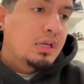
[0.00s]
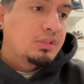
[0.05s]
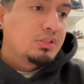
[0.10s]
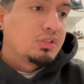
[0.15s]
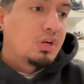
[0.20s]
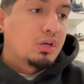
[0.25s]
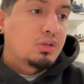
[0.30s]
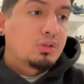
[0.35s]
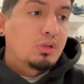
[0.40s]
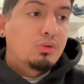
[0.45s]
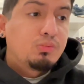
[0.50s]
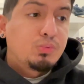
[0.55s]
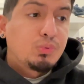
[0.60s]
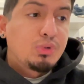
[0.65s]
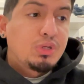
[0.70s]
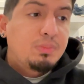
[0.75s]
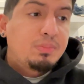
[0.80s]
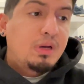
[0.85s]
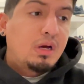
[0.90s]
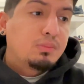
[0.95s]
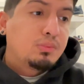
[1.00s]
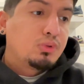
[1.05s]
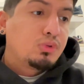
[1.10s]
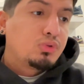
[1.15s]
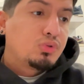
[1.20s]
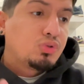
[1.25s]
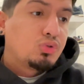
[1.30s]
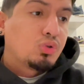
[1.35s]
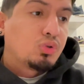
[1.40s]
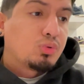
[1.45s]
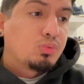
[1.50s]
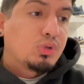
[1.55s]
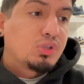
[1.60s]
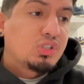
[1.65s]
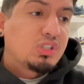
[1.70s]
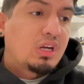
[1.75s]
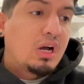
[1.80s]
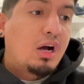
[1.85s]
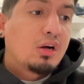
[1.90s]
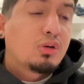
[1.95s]
Dunk Low Fruity Pebbles, Jordan 1
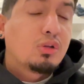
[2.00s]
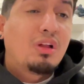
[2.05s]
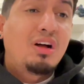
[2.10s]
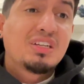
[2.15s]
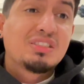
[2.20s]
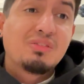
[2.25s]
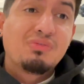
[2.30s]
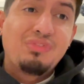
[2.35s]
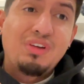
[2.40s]
Chicago Lost and